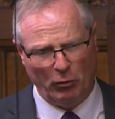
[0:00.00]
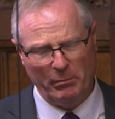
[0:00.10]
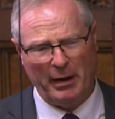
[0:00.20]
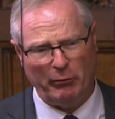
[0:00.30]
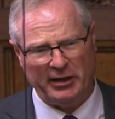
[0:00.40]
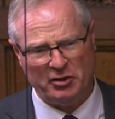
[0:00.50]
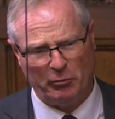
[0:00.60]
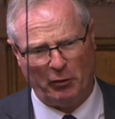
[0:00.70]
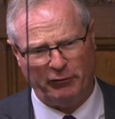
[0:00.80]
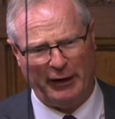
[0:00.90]
Would my
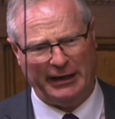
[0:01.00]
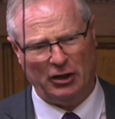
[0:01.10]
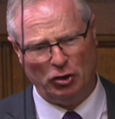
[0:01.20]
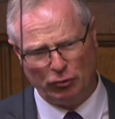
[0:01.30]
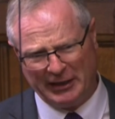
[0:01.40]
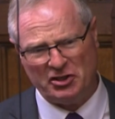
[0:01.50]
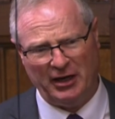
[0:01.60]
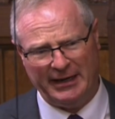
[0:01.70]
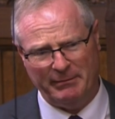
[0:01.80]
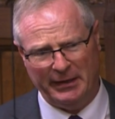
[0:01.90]
right honourable friend
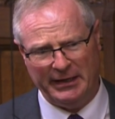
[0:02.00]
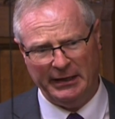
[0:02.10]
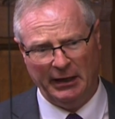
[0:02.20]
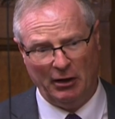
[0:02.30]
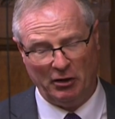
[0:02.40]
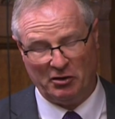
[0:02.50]
congratulate me?